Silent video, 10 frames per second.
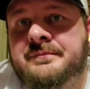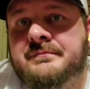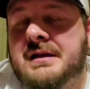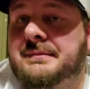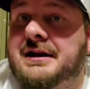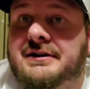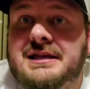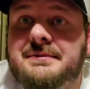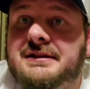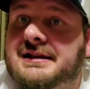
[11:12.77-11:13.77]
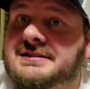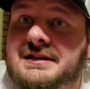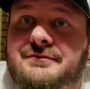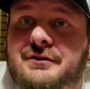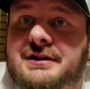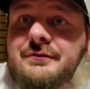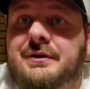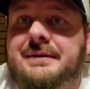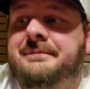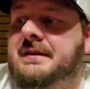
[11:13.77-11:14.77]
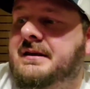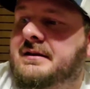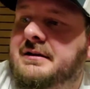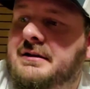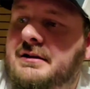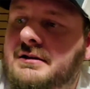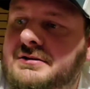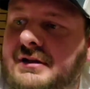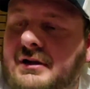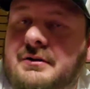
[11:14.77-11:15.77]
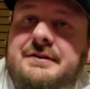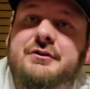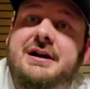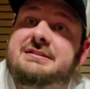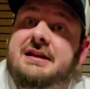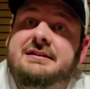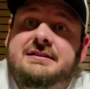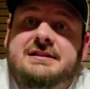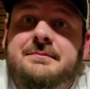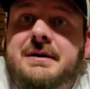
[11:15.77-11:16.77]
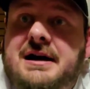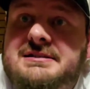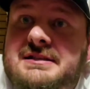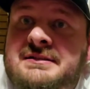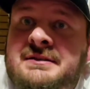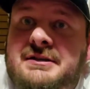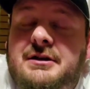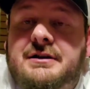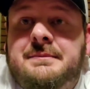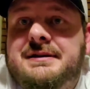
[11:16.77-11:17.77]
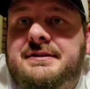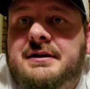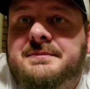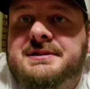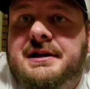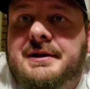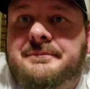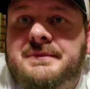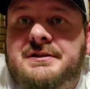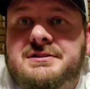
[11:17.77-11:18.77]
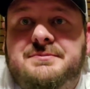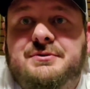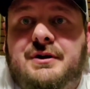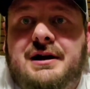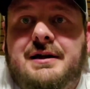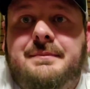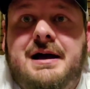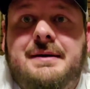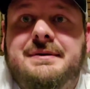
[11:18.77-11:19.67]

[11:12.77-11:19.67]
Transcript: maybe I'll keep it, like I said, for a giveaway. So if you guys like this unboxing, you know, give me a thumbs up, you know, subscribe. I'm